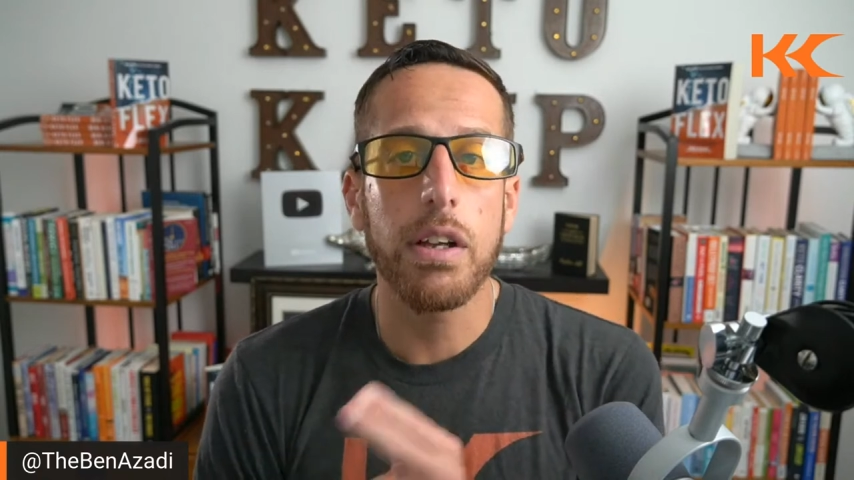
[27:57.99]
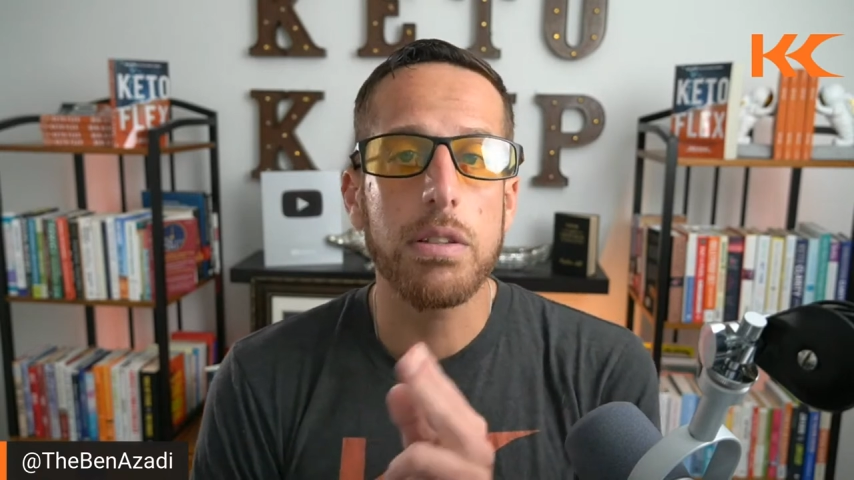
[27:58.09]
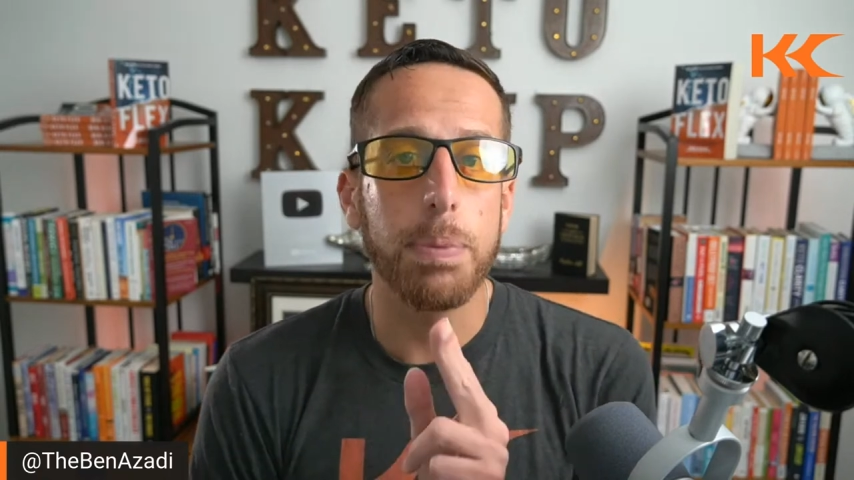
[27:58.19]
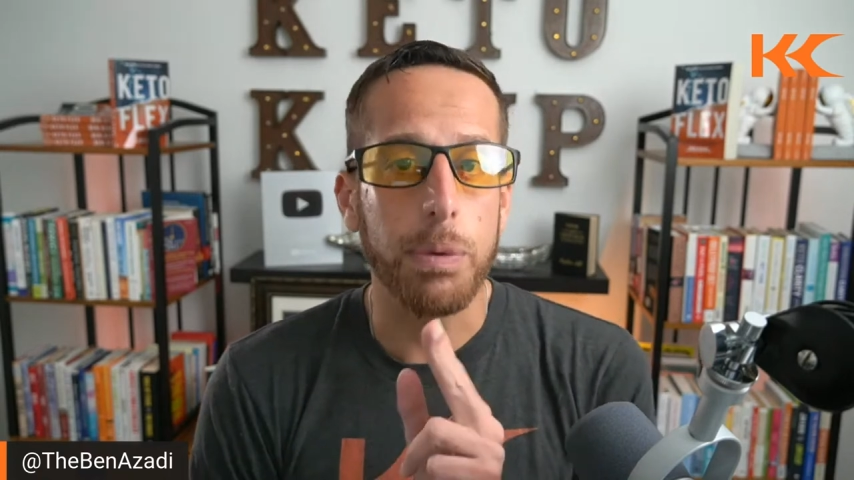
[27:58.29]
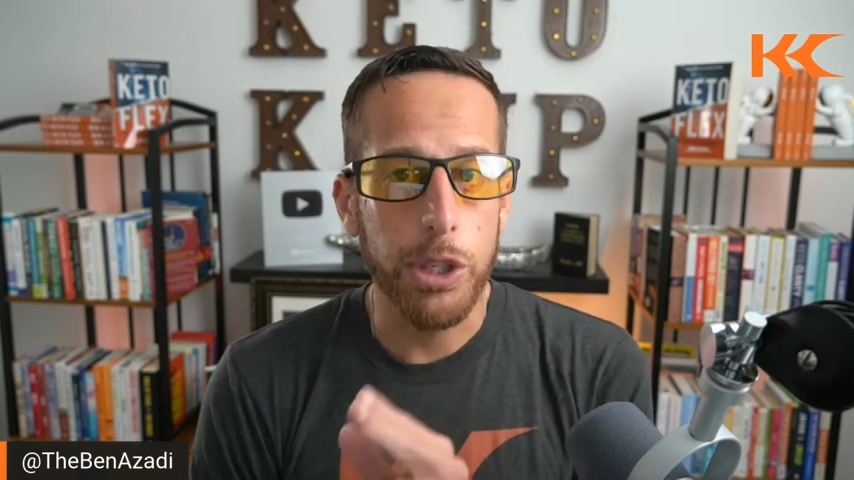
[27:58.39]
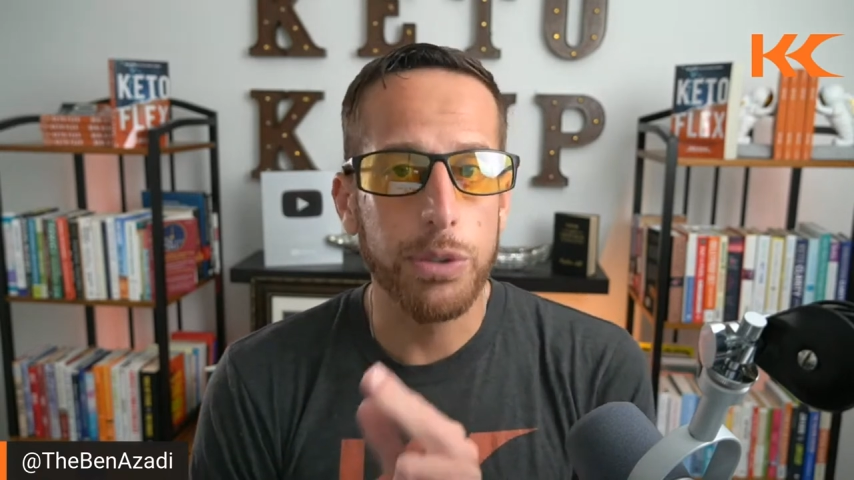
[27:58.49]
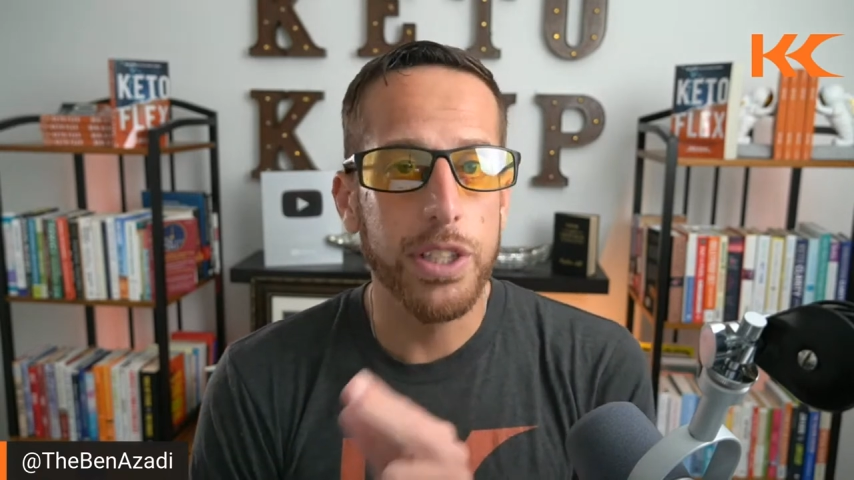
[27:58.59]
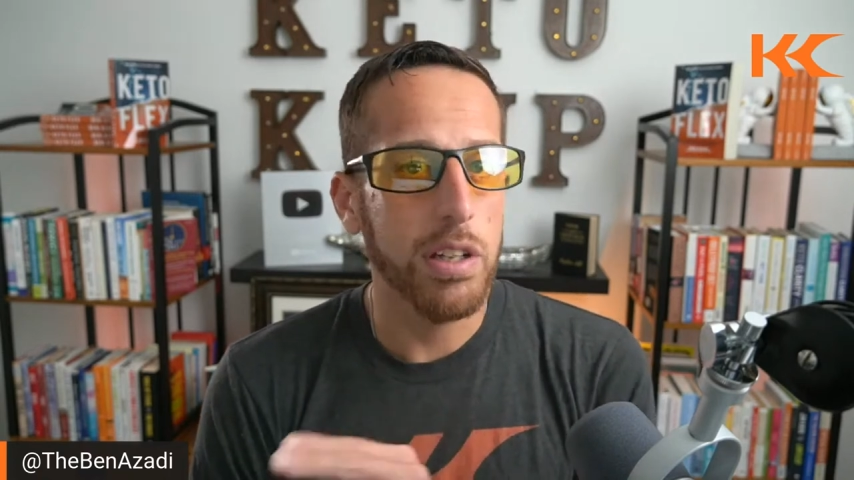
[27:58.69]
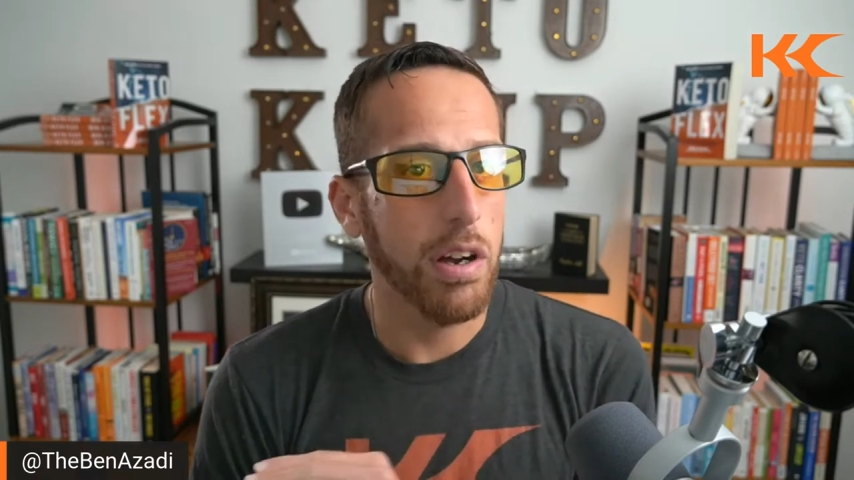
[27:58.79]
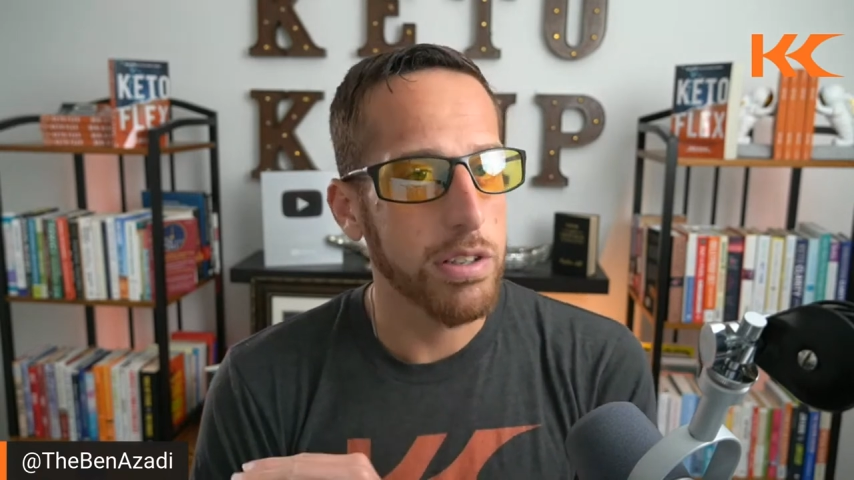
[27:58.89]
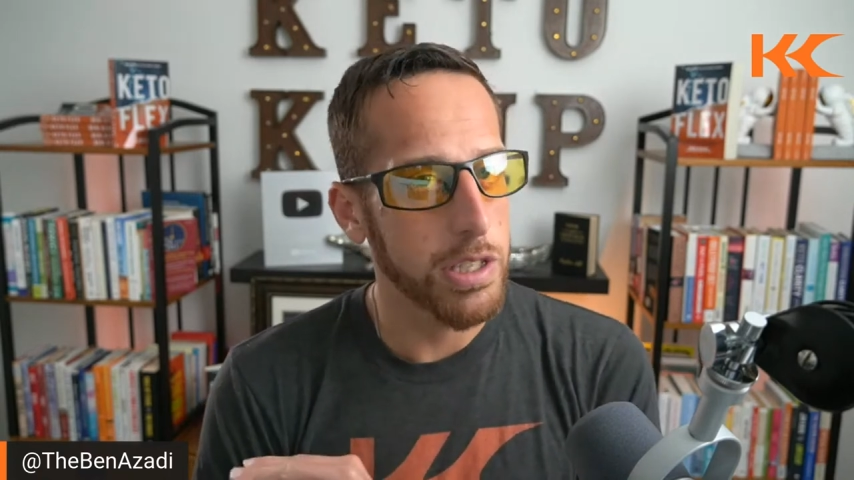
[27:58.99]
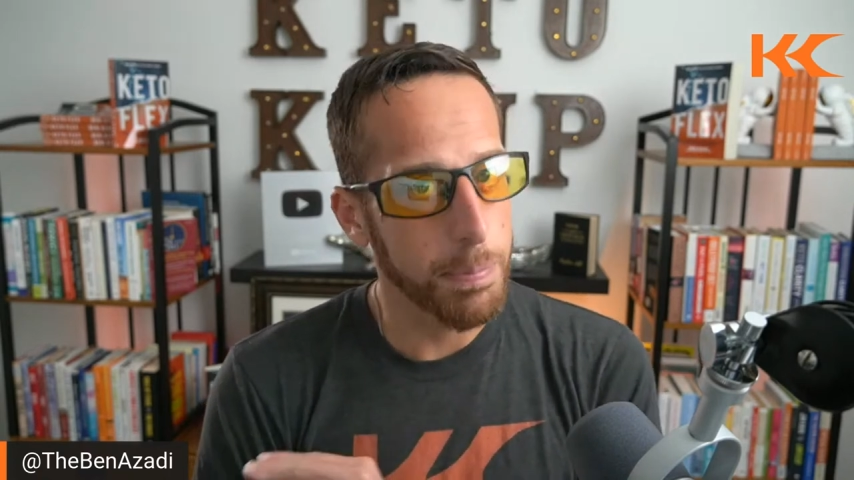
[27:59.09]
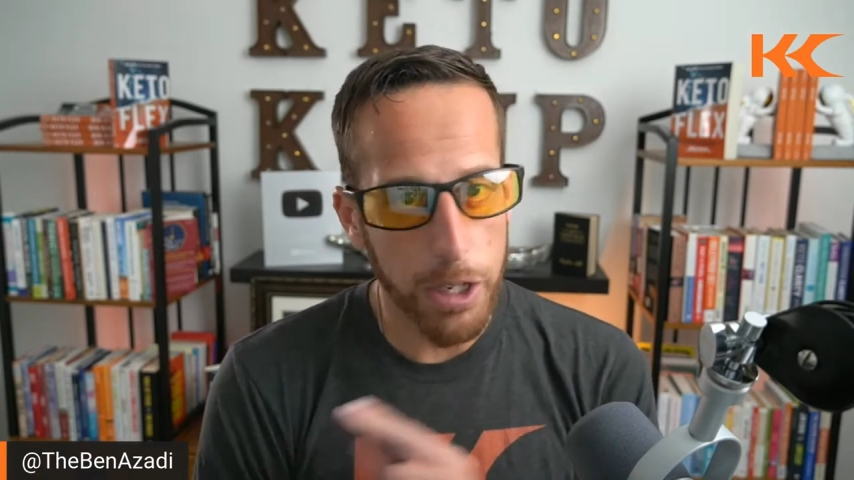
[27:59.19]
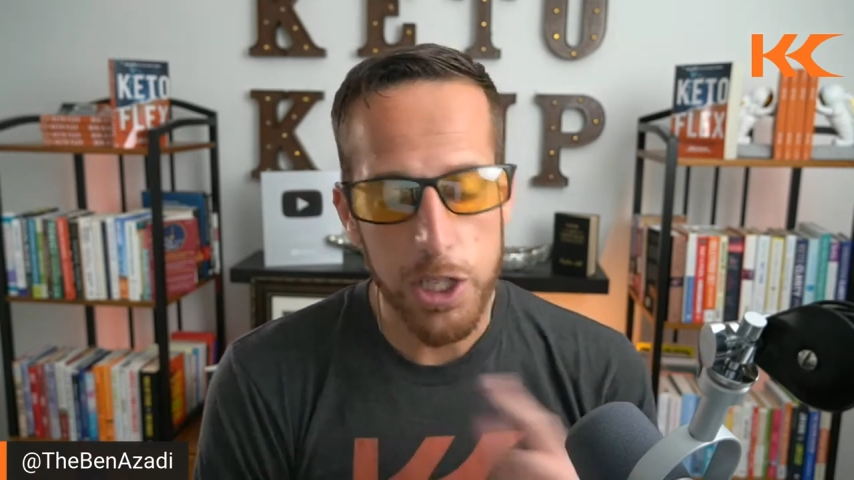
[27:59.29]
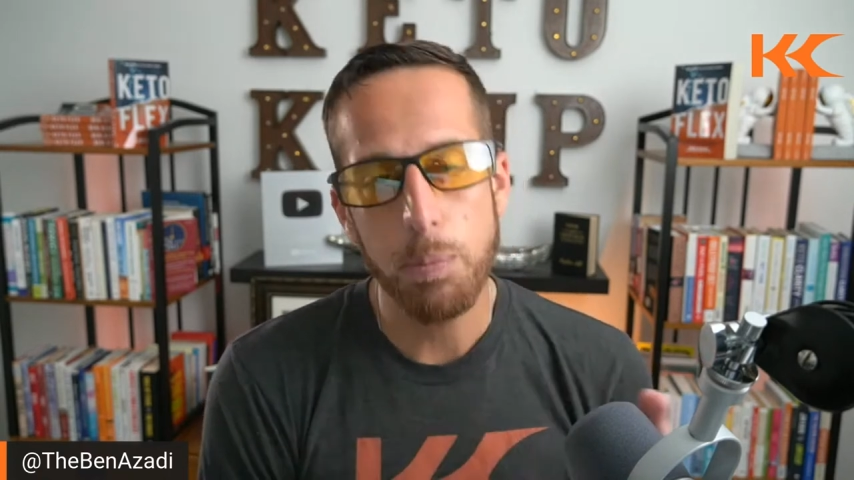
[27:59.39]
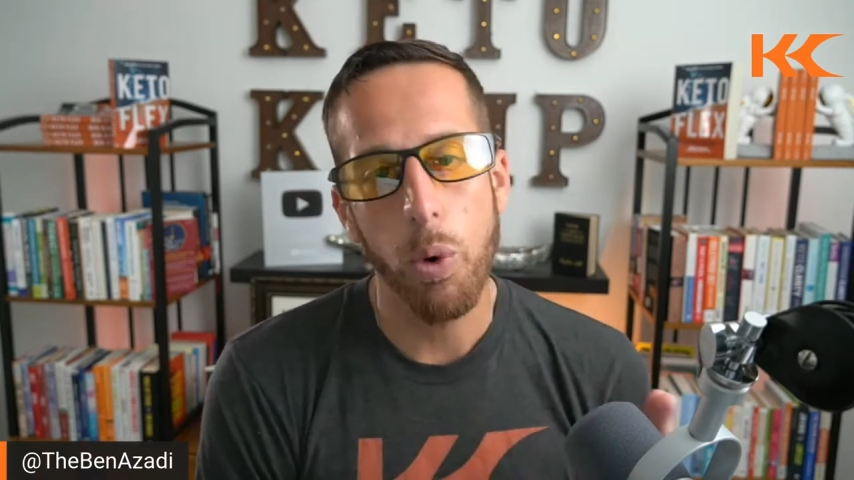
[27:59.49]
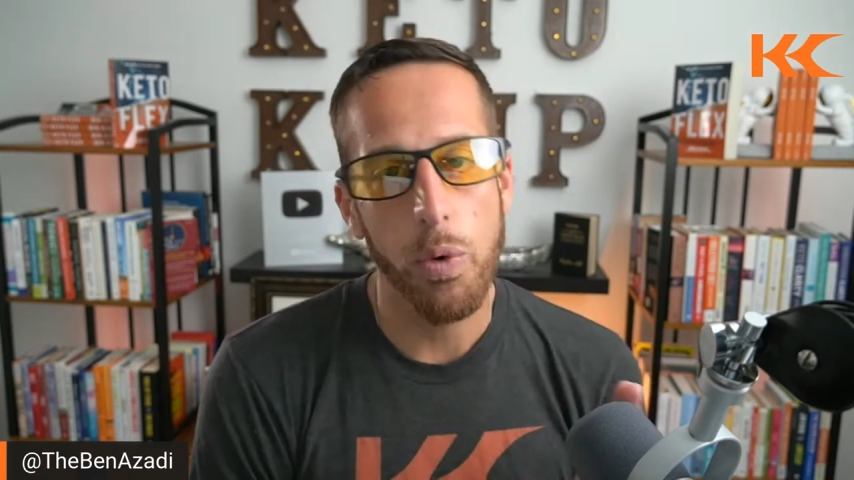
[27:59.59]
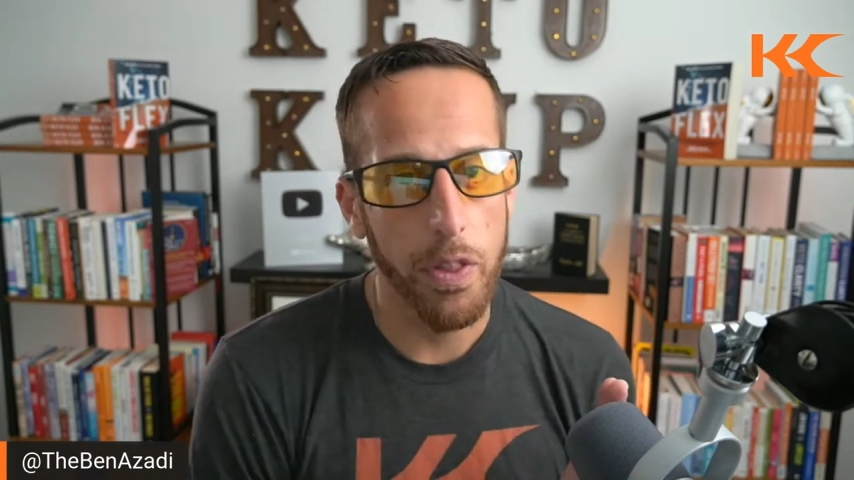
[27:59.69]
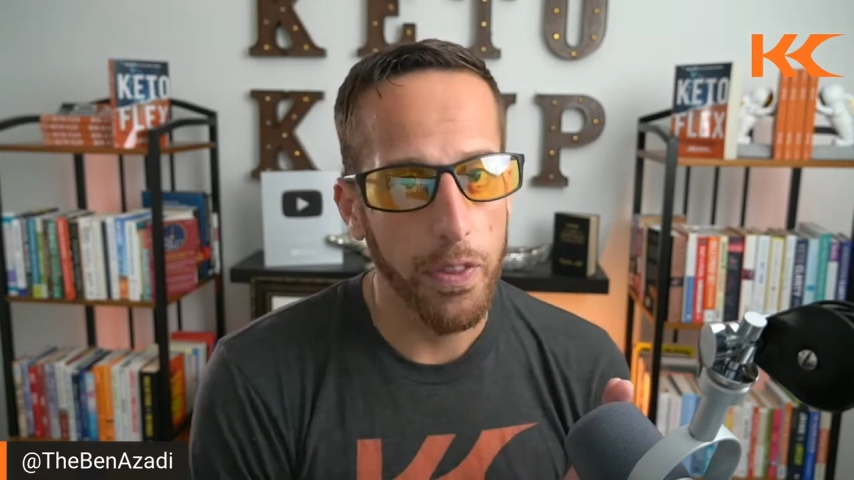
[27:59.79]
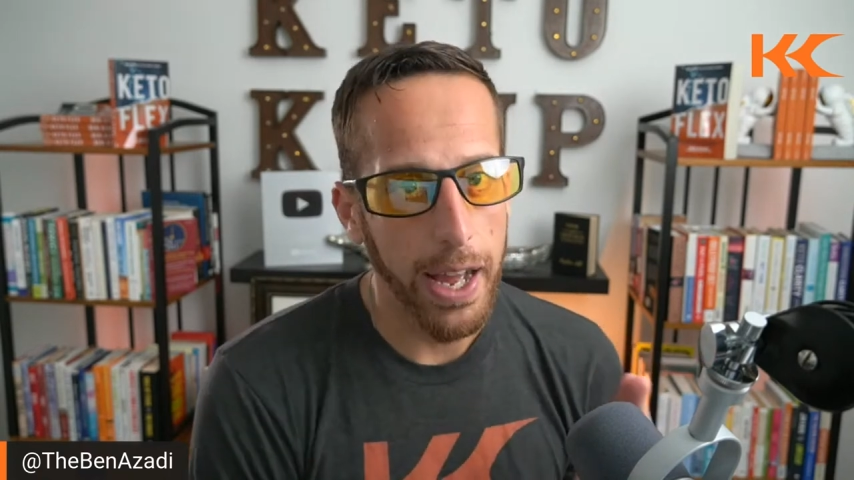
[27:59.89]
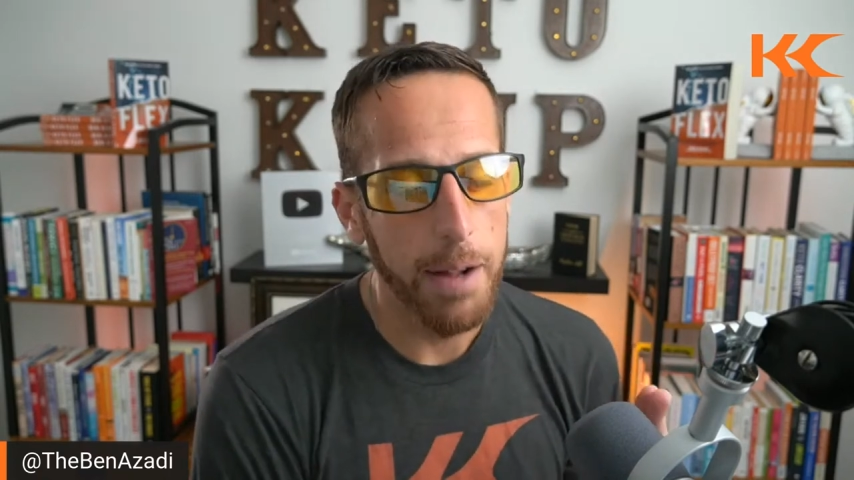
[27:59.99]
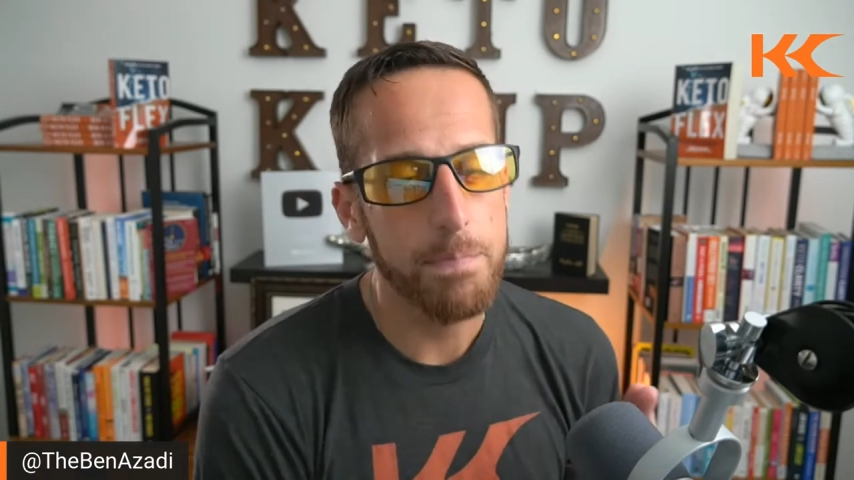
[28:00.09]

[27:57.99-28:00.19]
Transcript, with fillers: but real detox is much more than that.